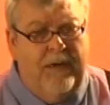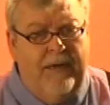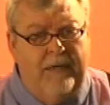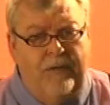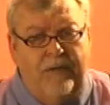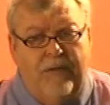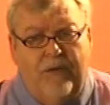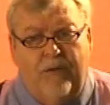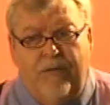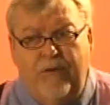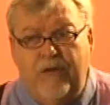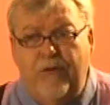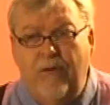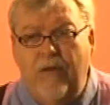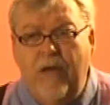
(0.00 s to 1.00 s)
And so if you
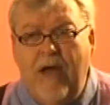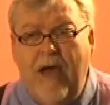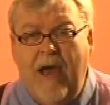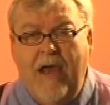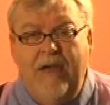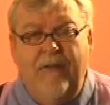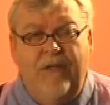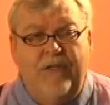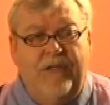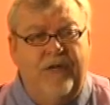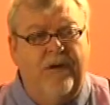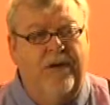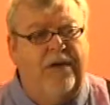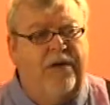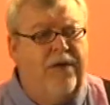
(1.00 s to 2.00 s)
scored high in this
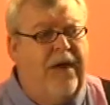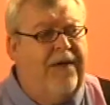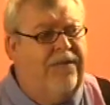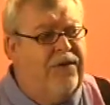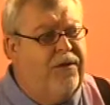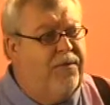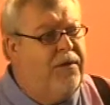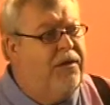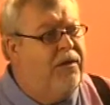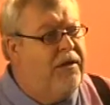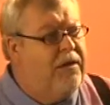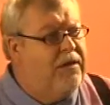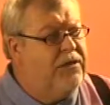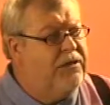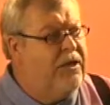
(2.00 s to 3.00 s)
area, you have the
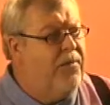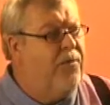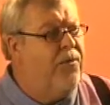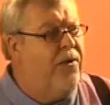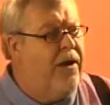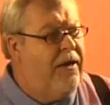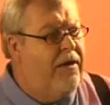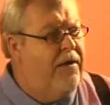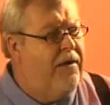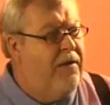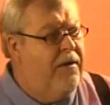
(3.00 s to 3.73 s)
ability to separate